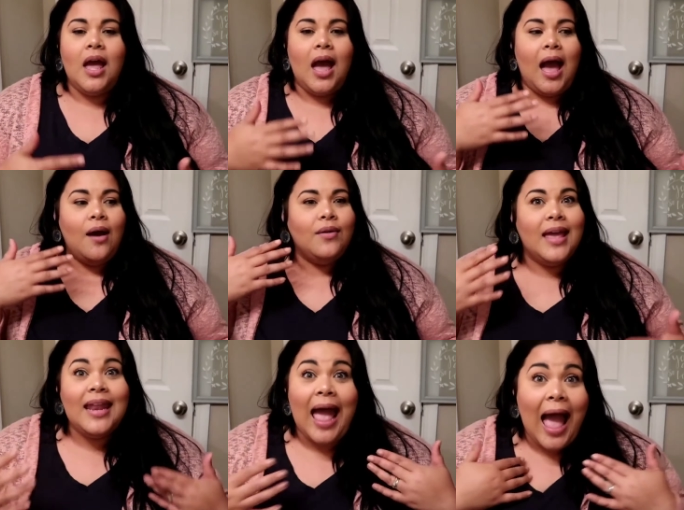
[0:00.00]
How
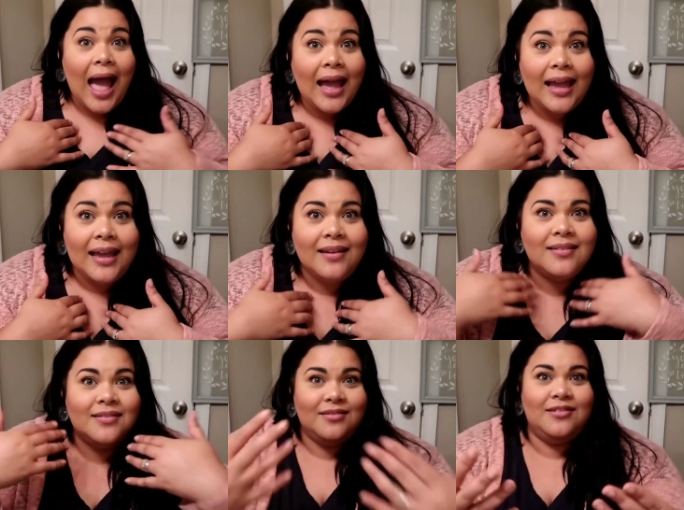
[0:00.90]
can
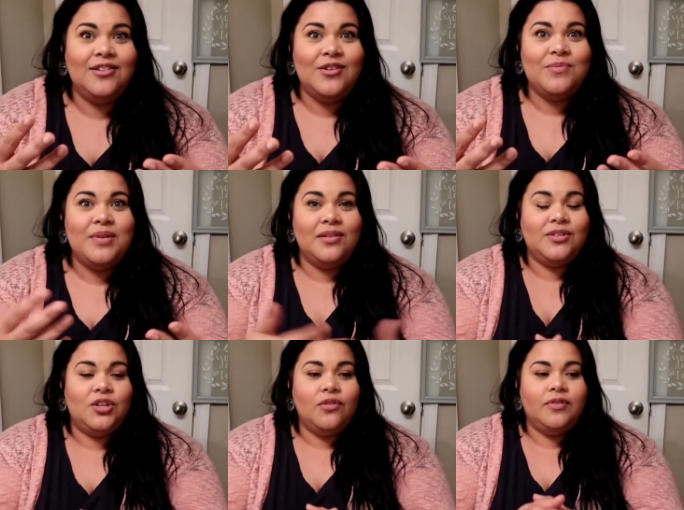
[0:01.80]
I, you know, be of
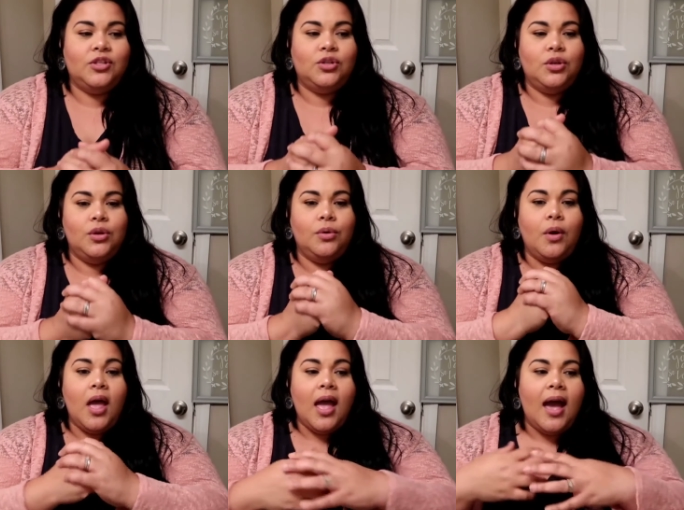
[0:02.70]
service to
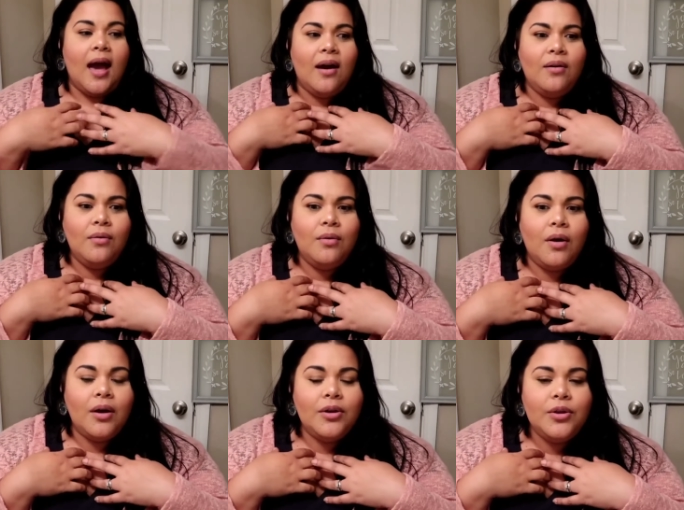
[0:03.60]
you? How
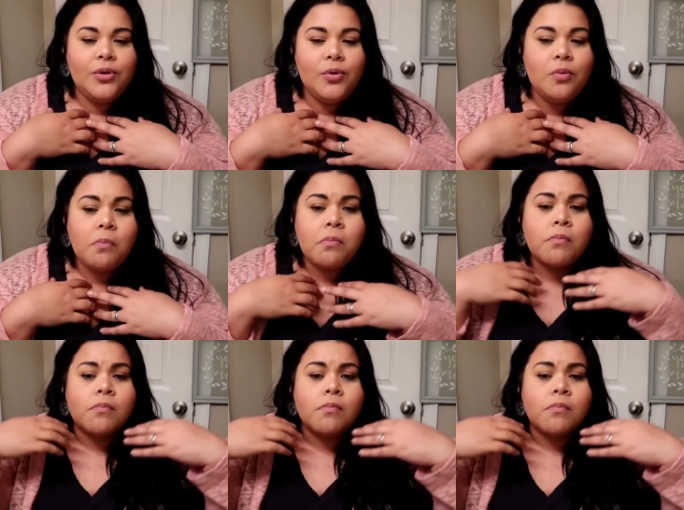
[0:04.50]
are you?